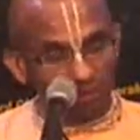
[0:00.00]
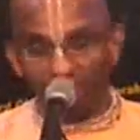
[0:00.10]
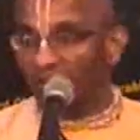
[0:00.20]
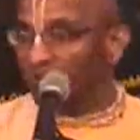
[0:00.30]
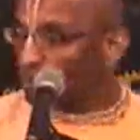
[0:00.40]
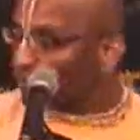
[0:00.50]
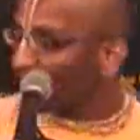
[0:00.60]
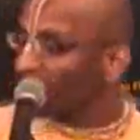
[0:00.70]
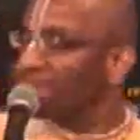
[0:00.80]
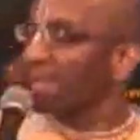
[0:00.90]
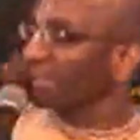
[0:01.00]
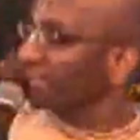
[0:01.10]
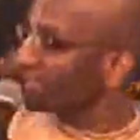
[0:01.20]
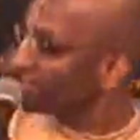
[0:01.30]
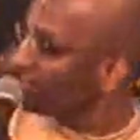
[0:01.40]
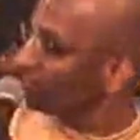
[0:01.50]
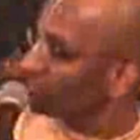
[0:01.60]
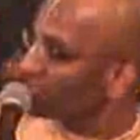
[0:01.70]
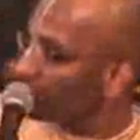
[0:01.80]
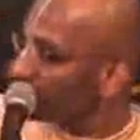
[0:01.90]
It has to connect
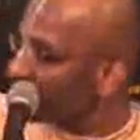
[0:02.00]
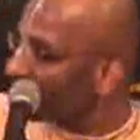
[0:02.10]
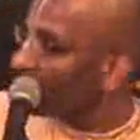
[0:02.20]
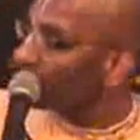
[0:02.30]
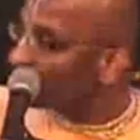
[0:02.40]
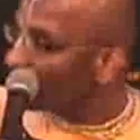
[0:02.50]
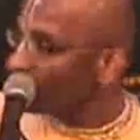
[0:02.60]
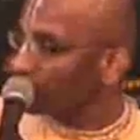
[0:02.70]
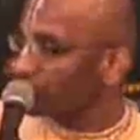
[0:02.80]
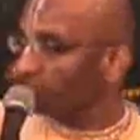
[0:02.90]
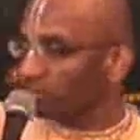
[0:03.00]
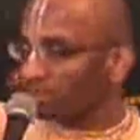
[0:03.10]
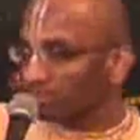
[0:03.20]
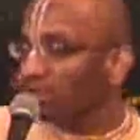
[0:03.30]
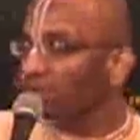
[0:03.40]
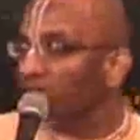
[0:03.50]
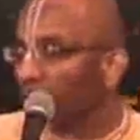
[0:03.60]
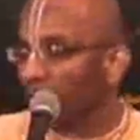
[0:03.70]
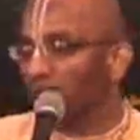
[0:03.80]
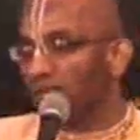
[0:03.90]
itself something larger, something thicker,
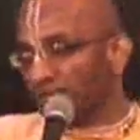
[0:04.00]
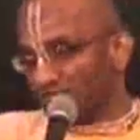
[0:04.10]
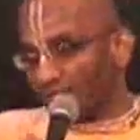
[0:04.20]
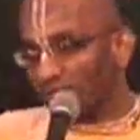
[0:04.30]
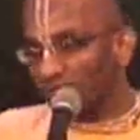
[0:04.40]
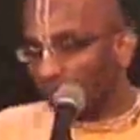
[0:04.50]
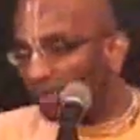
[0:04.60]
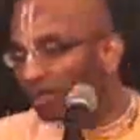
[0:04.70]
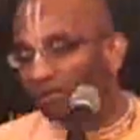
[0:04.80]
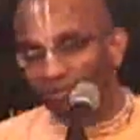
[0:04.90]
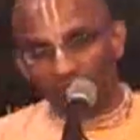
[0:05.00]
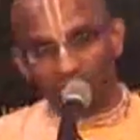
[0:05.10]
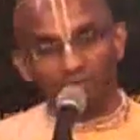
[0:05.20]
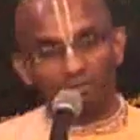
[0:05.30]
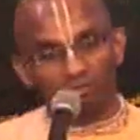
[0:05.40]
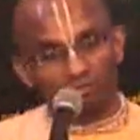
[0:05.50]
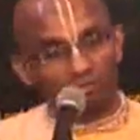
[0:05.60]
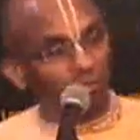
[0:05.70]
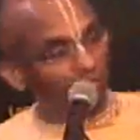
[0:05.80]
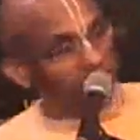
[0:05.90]
something bigger. The boat